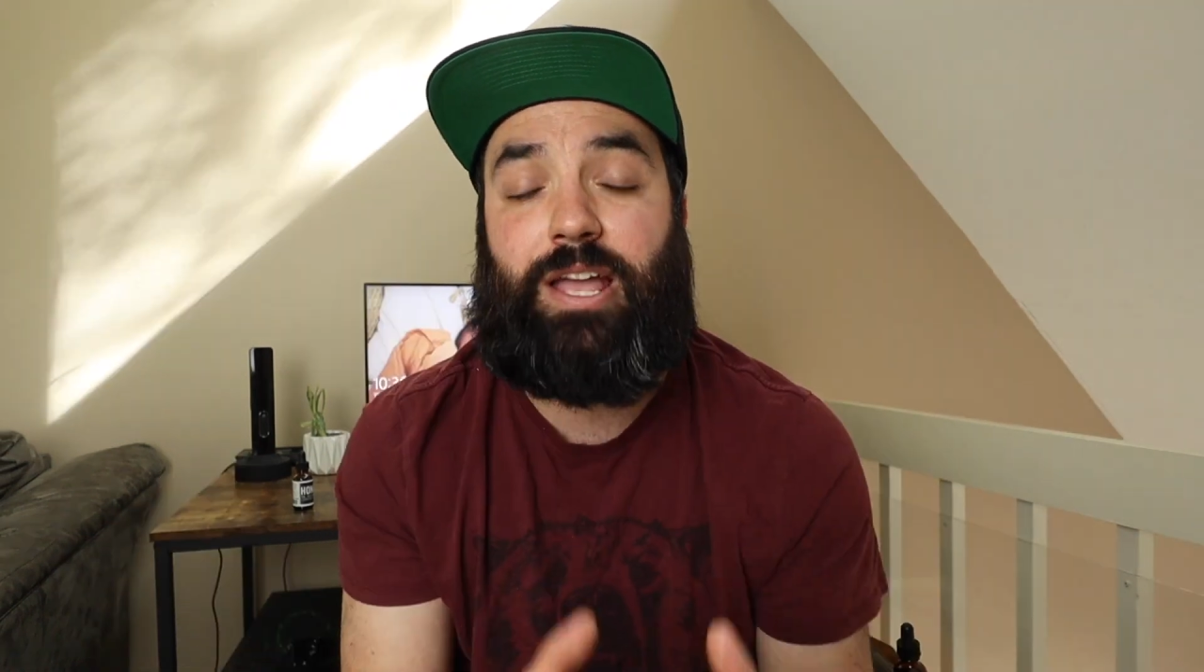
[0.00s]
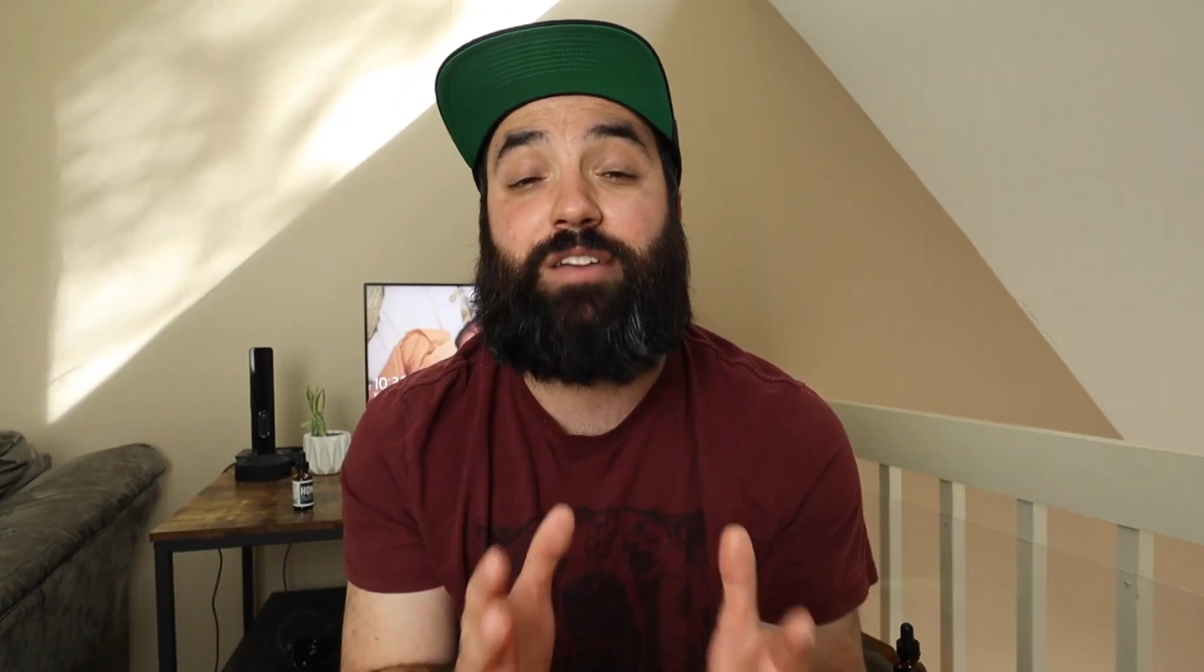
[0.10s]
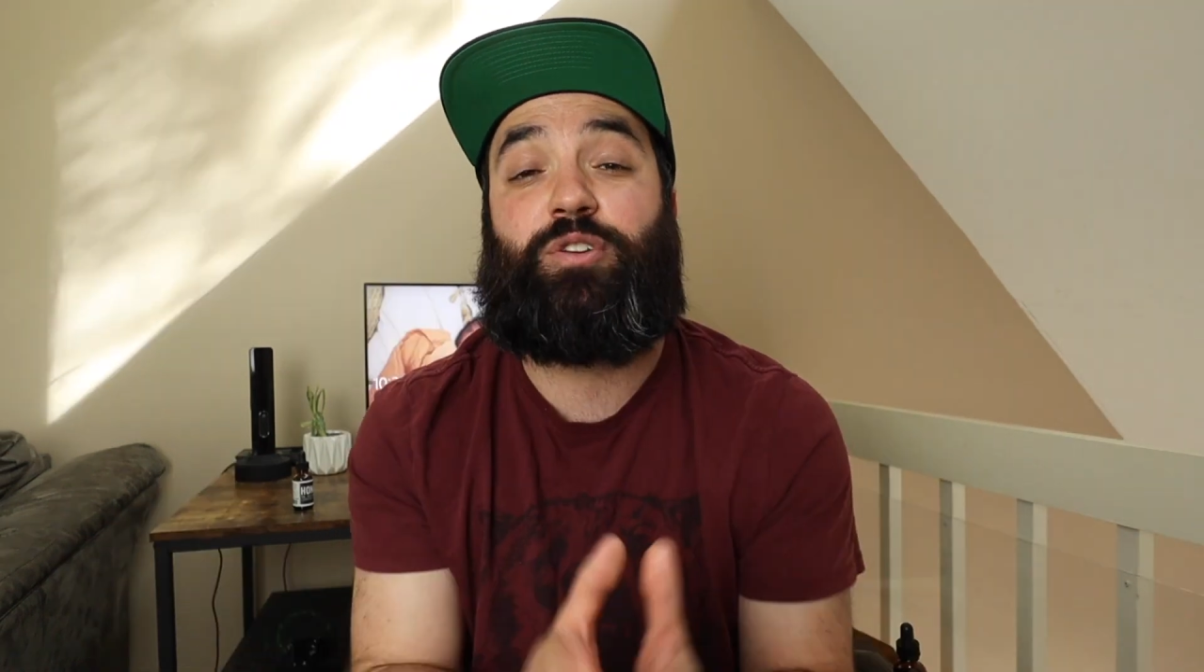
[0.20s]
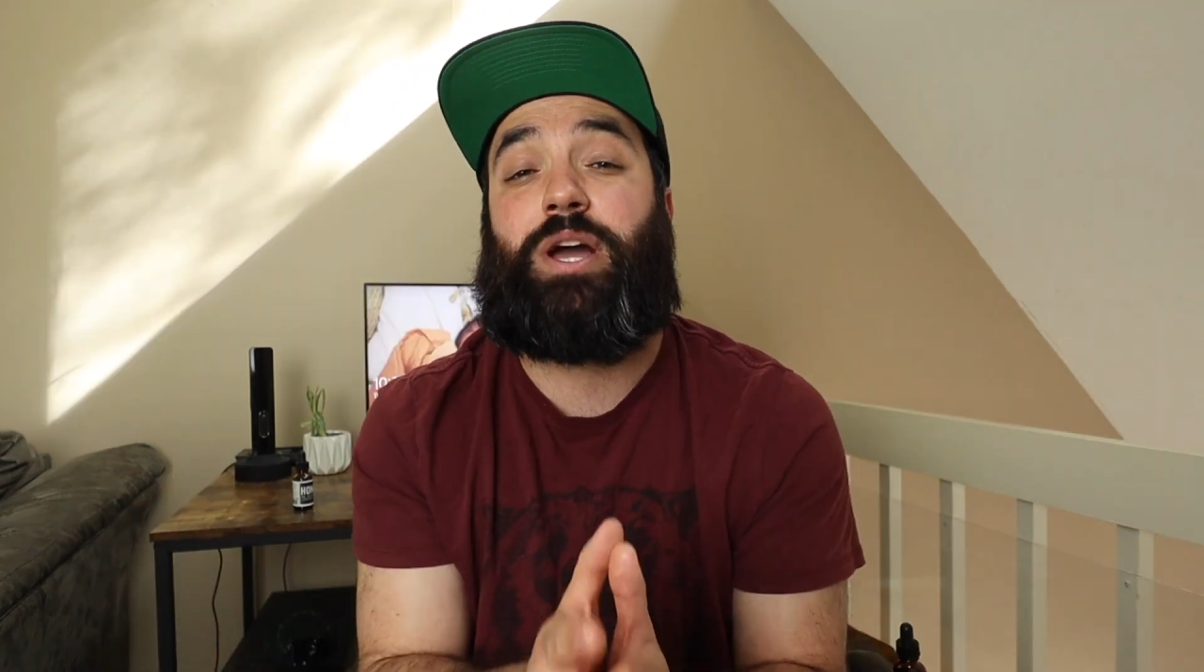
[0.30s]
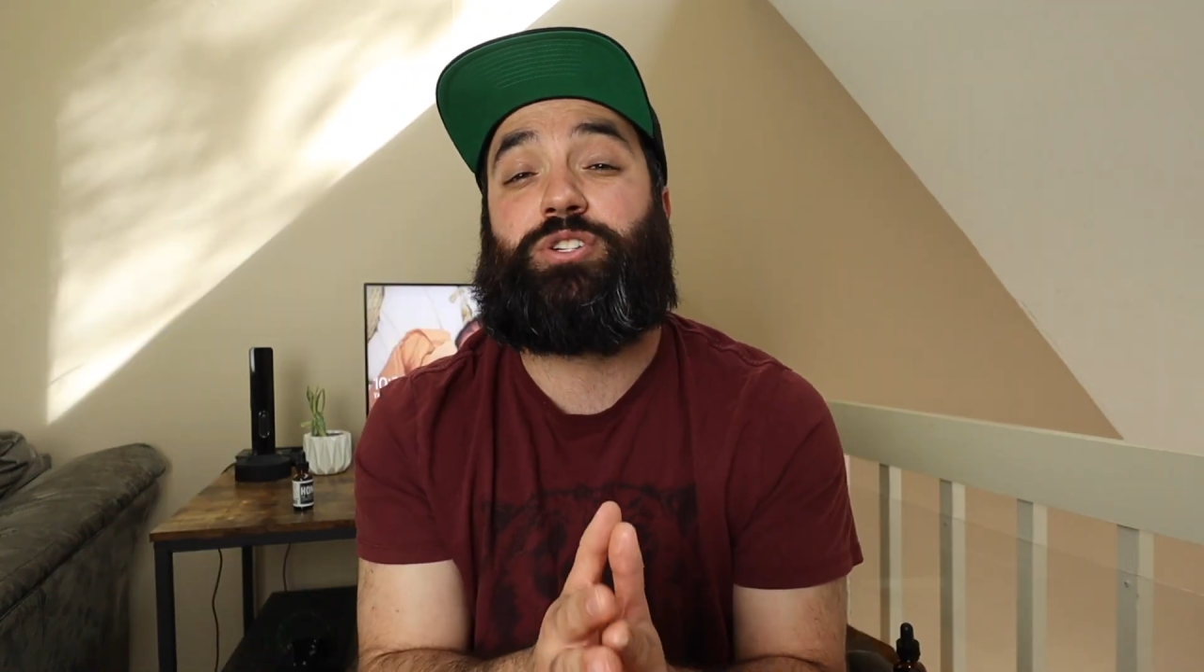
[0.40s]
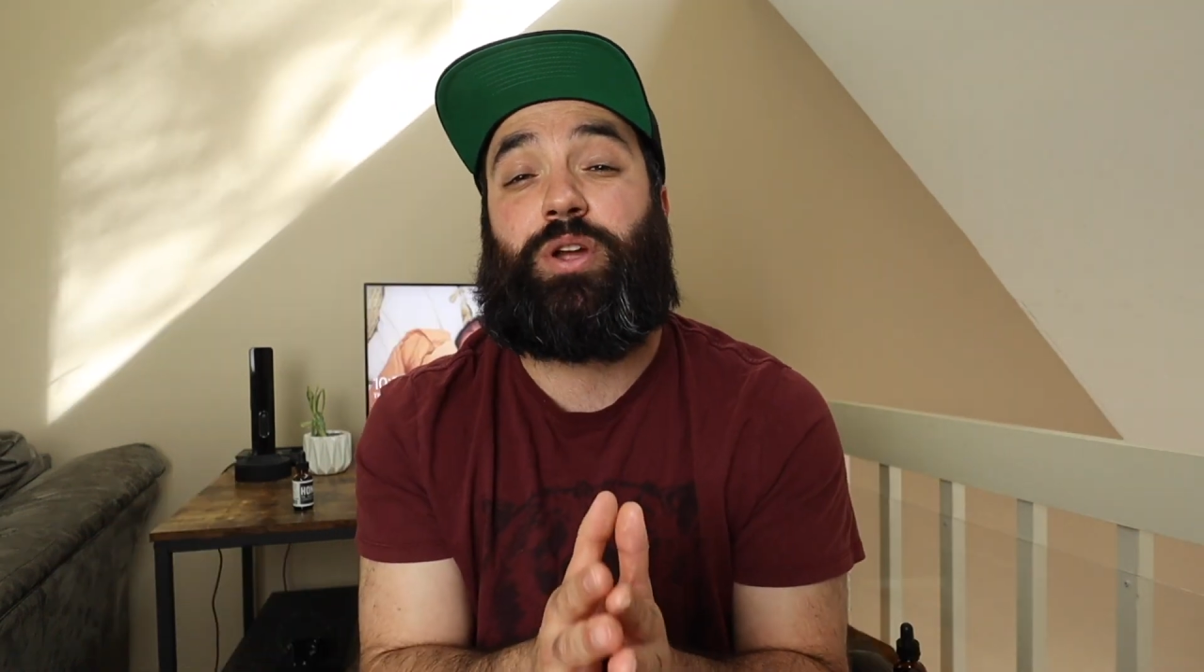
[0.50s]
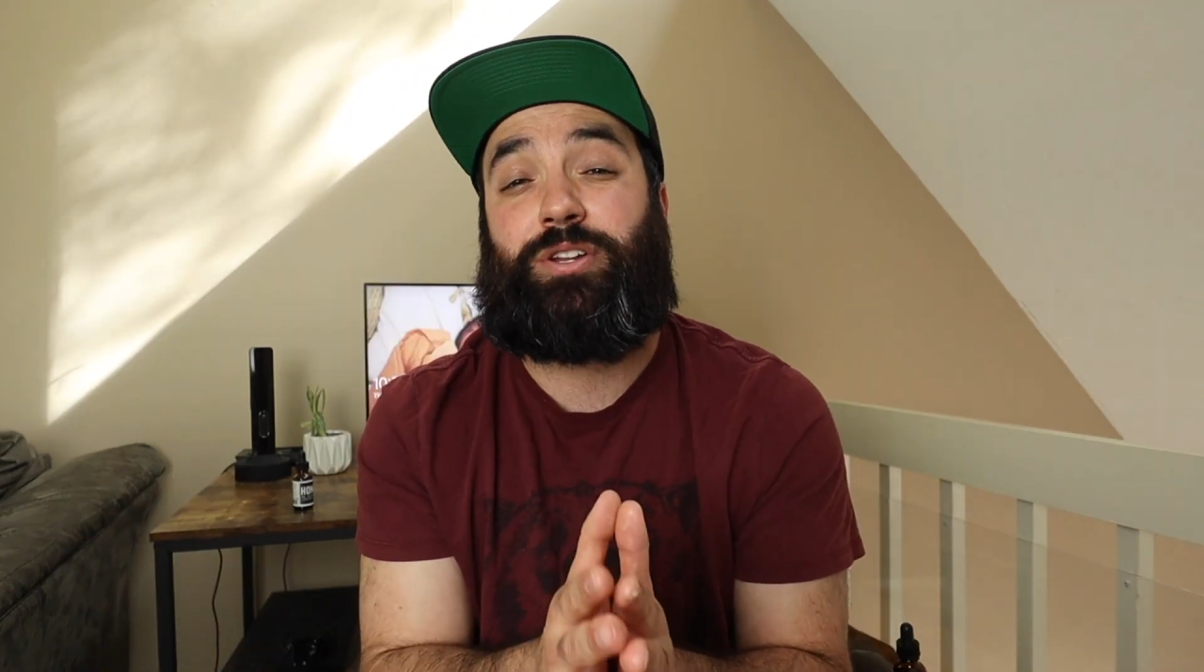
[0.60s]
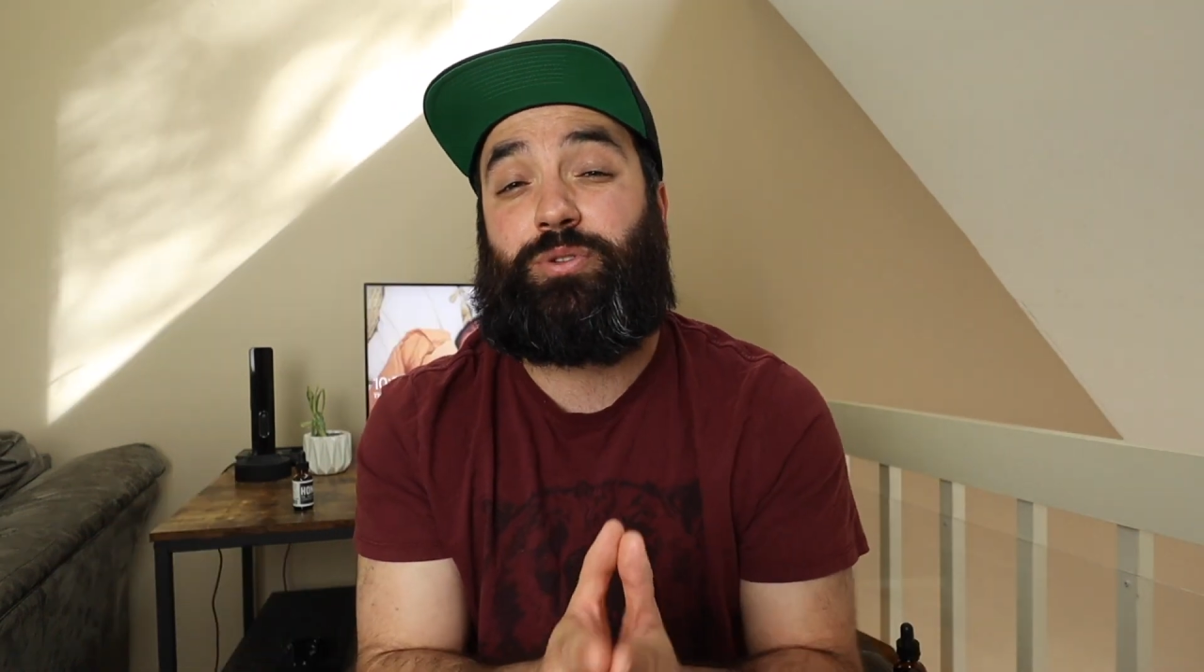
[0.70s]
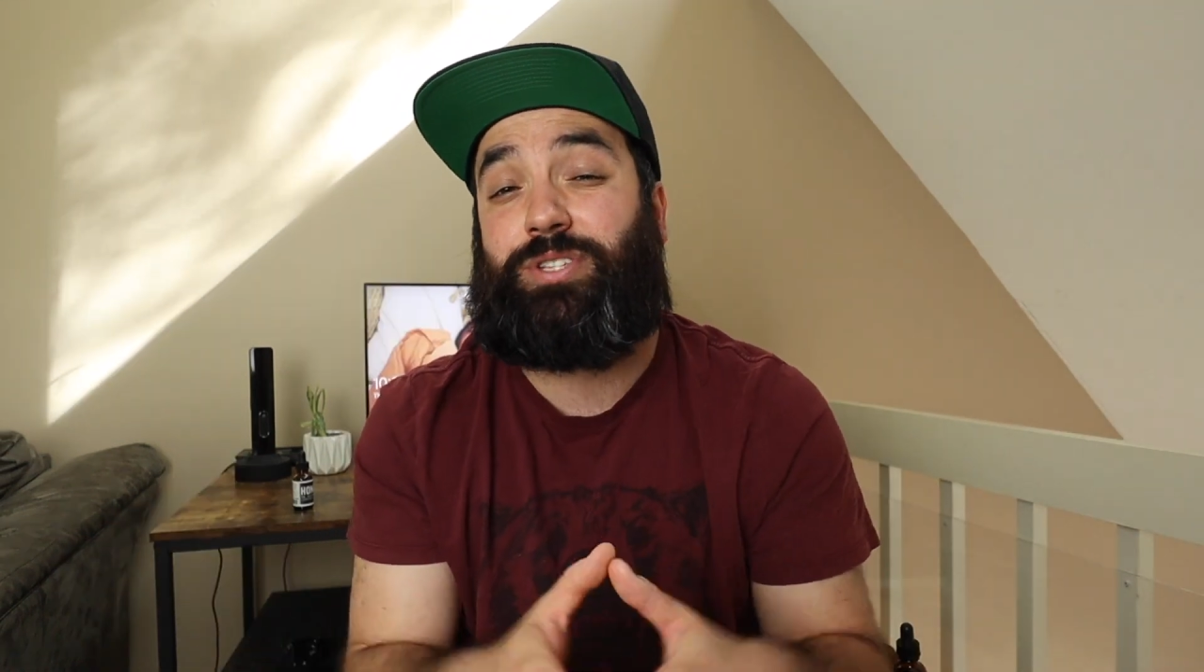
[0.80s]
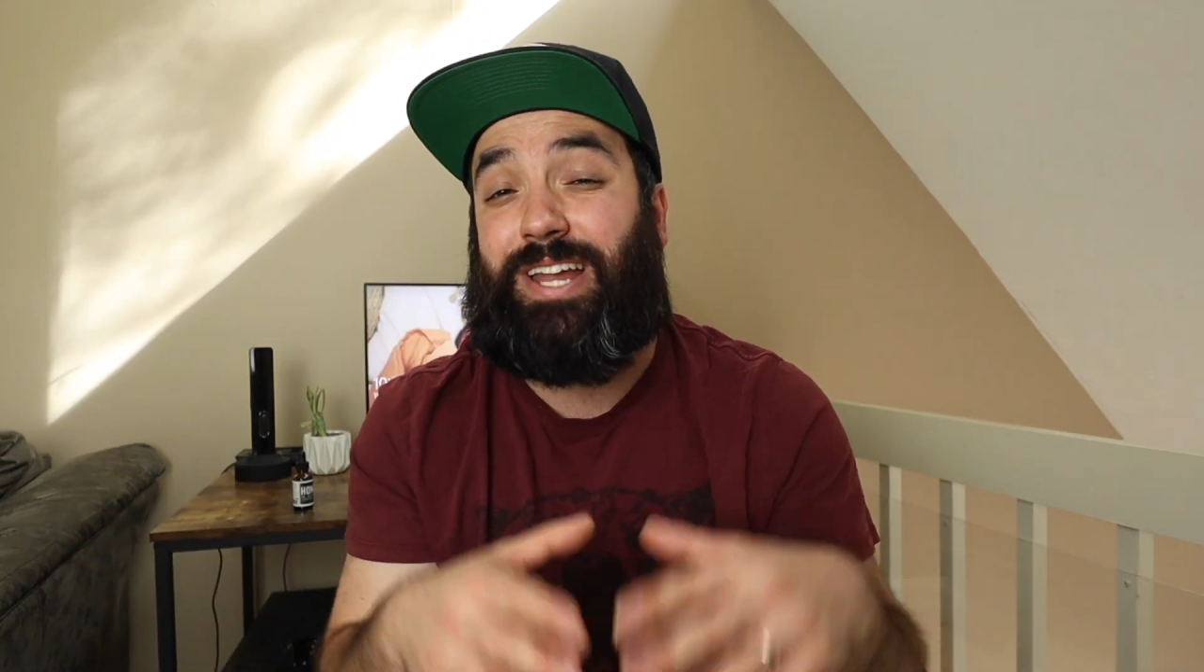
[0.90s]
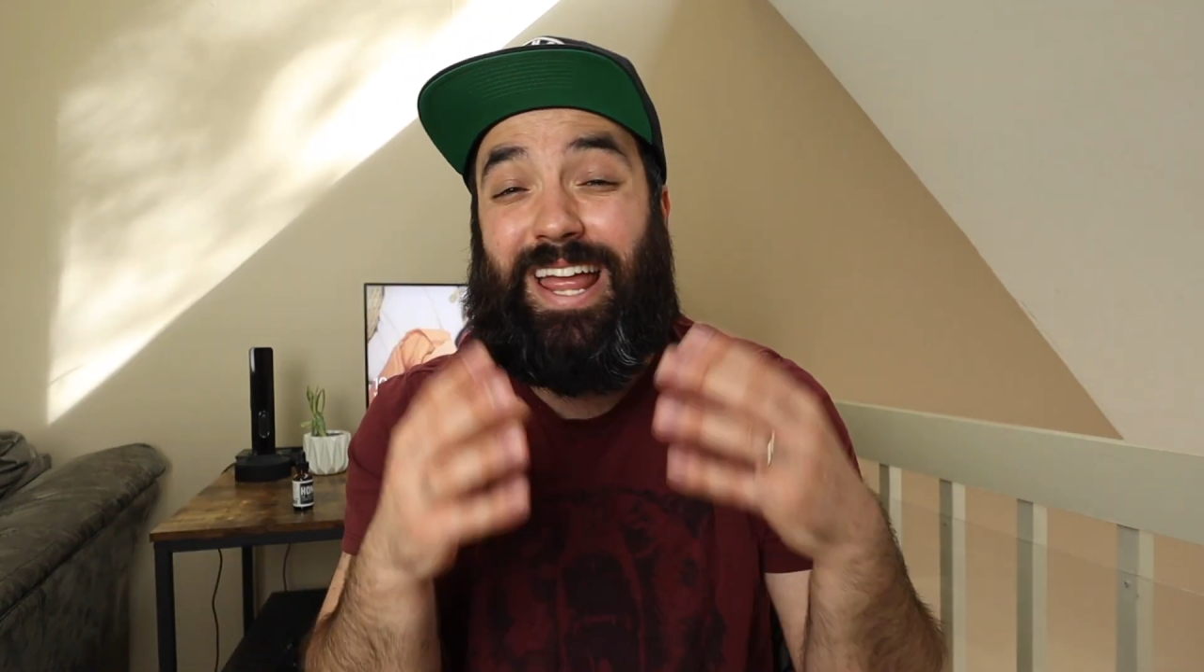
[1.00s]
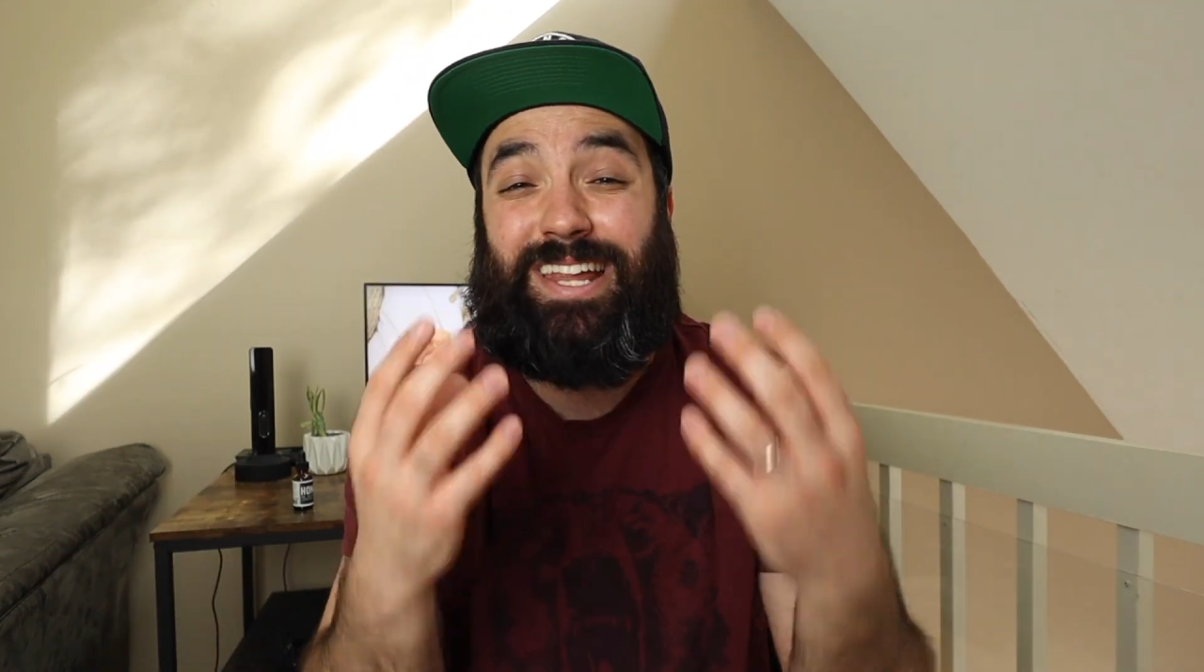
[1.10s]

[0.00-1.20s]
If you guys are interested